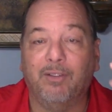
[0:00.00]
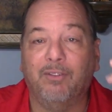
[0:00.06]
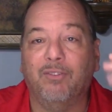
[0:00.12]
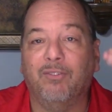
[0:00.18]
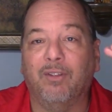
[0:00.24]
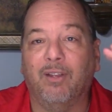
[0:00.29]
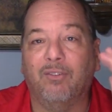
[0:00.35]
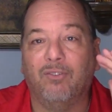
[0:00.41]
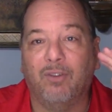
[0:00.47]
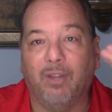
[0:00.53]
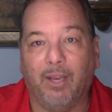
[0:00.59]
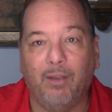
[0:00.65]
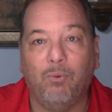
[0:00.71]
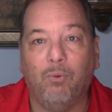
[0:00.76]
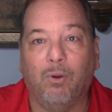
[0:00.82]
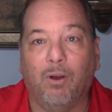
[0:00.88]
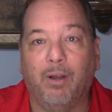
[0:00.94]
It just says
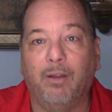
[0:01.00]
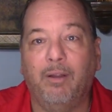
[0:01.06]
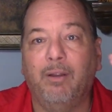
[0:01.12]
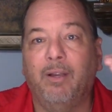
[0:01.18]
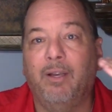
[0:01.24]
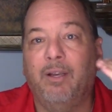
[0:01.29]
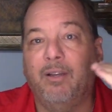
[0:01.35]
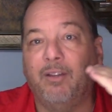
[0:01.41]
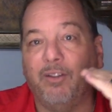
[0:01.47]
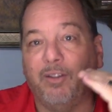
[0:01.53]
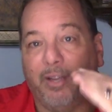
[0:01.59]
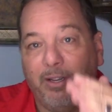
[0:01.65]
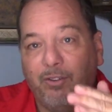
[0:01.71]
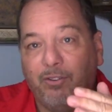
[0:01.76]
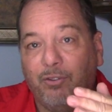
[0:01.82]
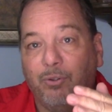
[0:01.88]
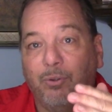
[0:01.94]
day 1,
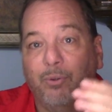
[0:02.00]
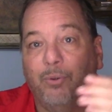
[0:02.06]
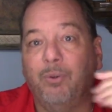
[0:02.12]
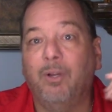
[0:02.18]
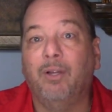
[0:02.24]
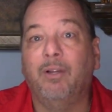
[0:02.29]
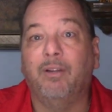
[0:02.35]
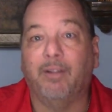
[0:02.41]
day 2,